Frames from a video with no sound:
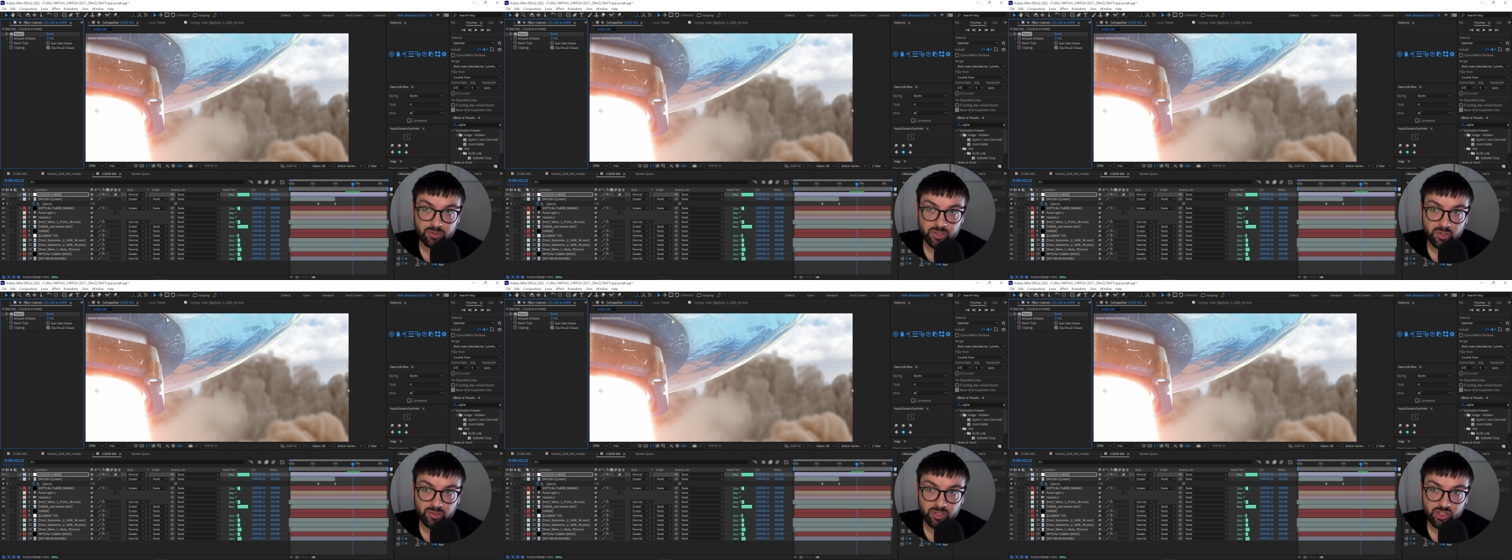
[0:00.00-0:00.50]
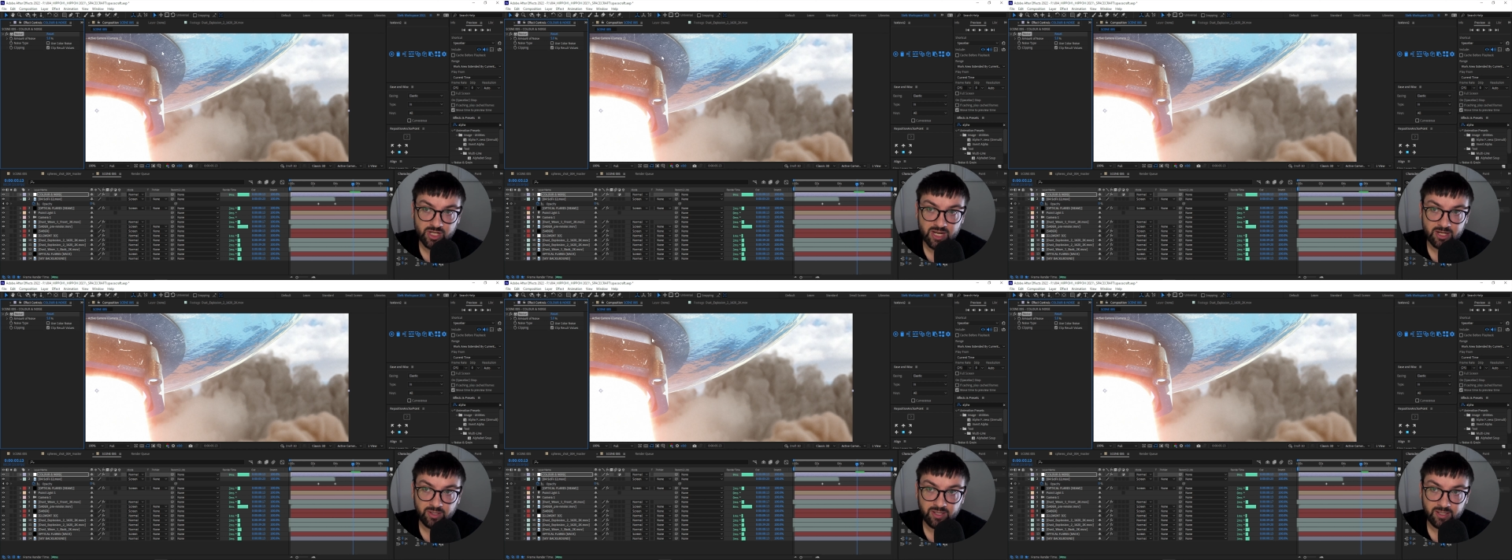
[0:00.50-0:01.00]
So the
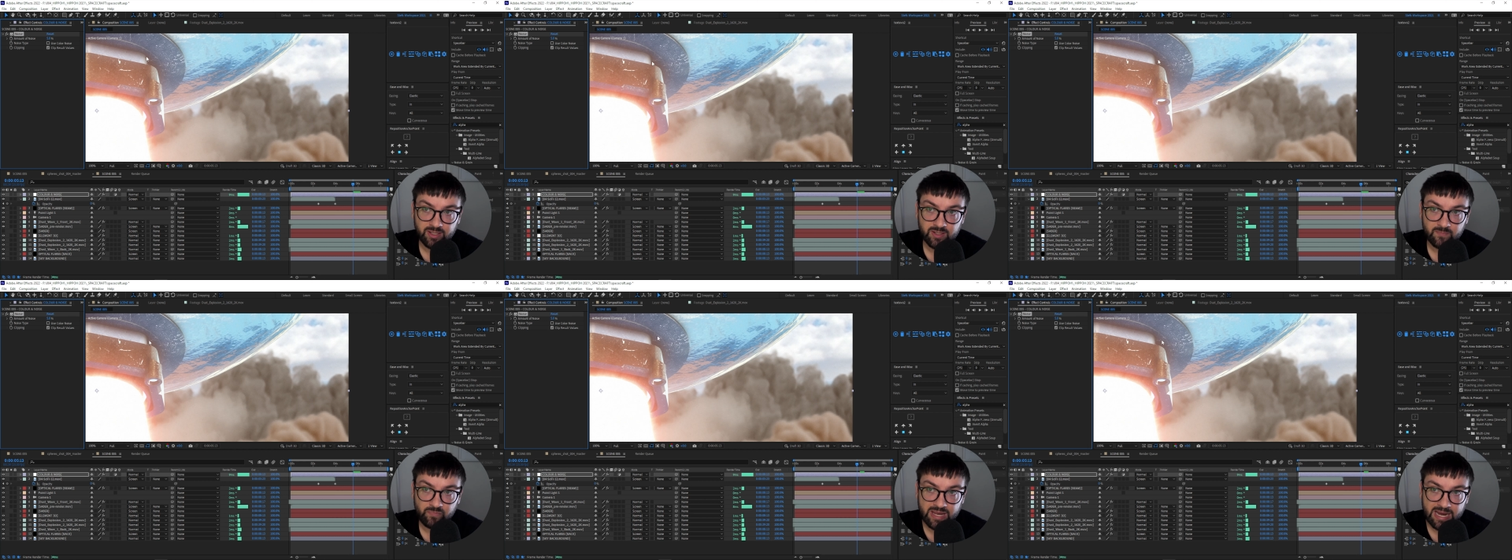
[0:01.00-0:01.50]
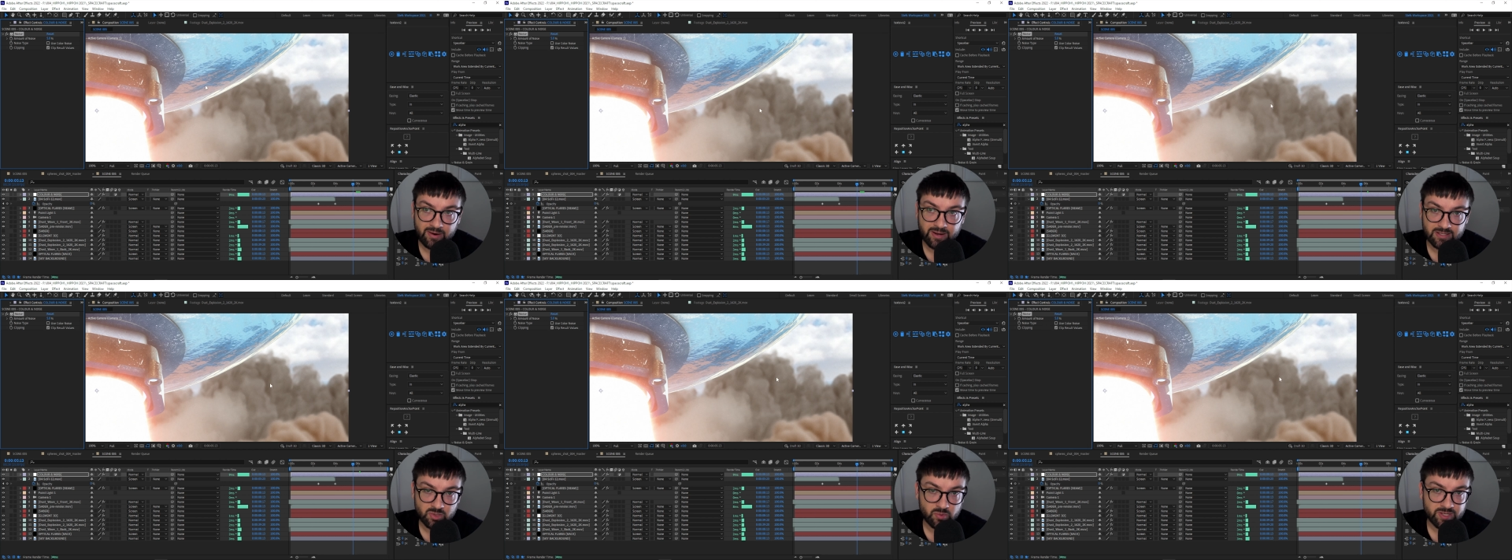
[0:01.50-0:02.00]
shadow here now
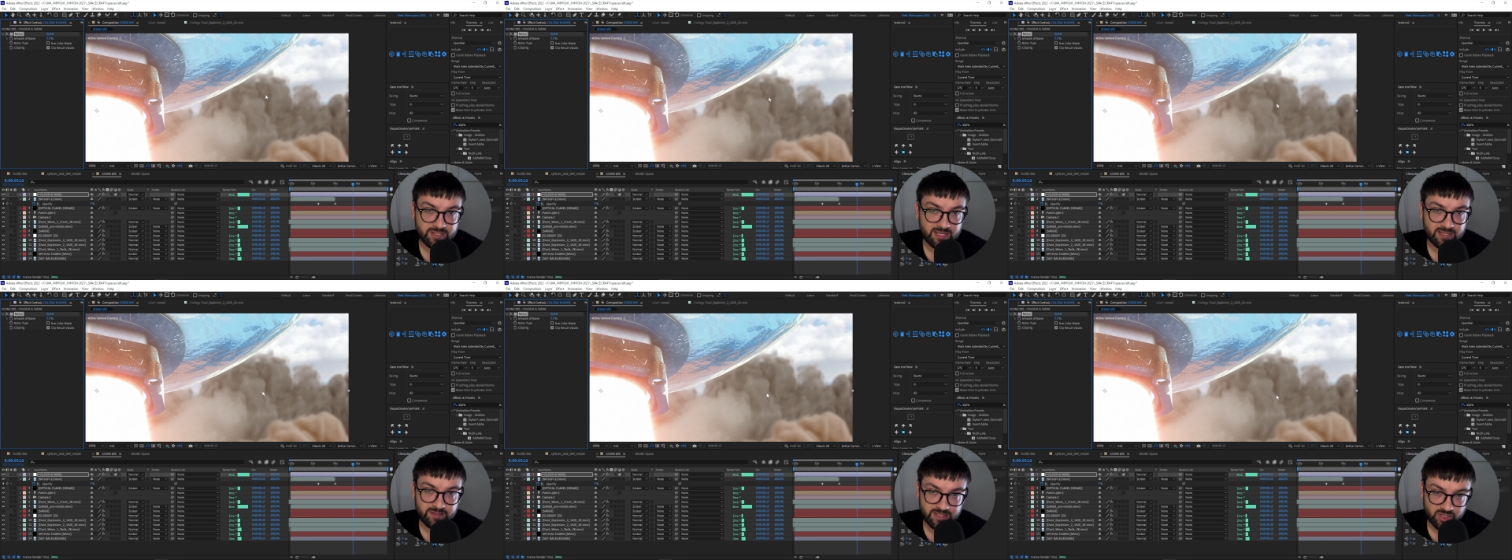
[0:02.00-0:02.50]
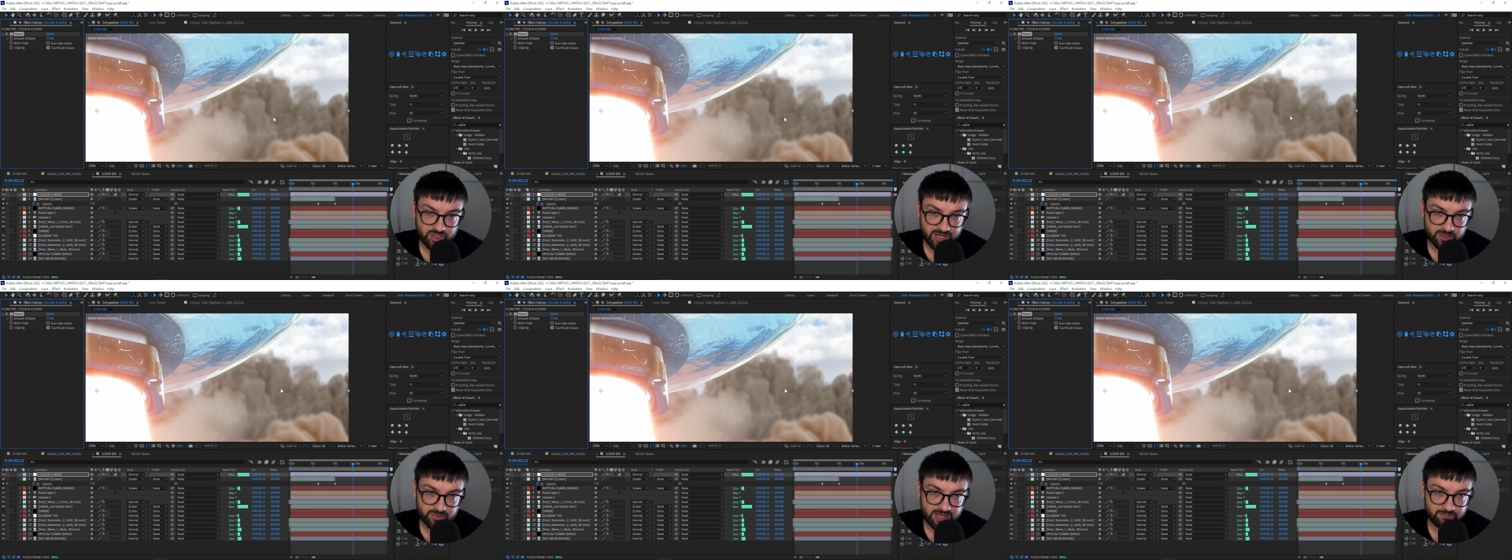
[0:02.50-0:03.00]
has noise and these
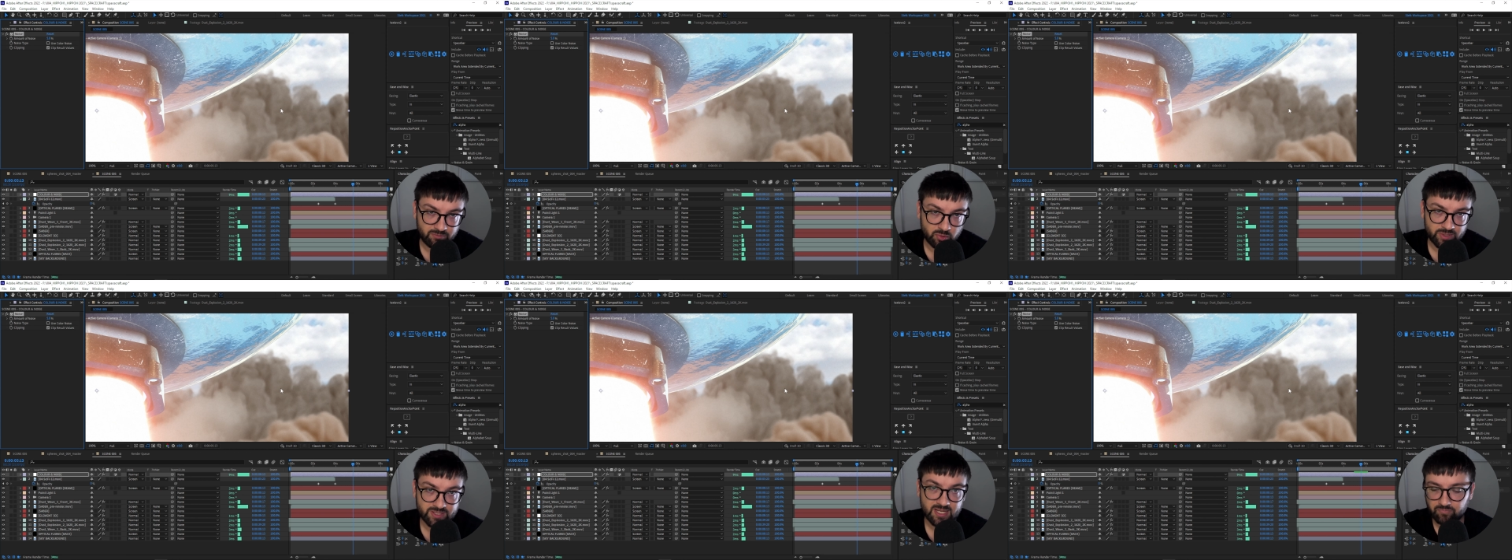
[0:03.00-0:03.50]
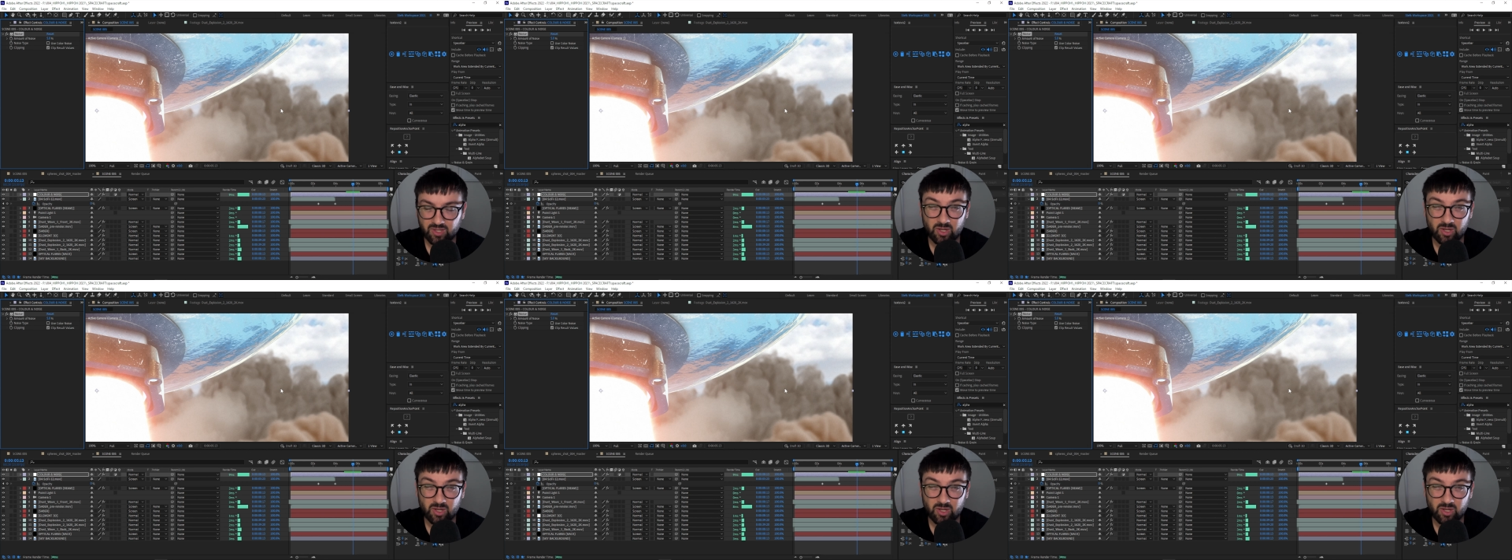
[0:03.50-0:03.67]
shadows have noise.